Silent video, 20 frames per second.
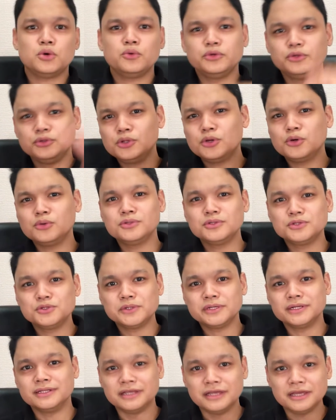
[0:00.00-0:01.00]
you know the
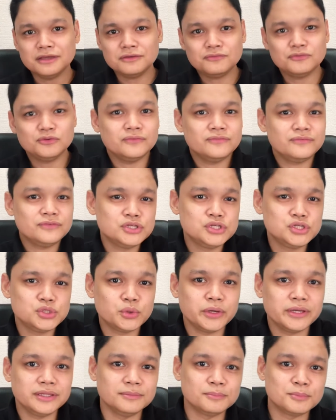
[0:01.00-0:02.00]
drill. If you've
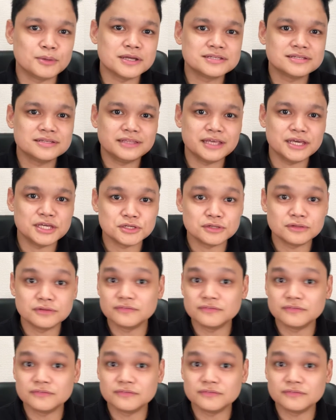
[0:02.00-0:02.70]
enjoyed the presentation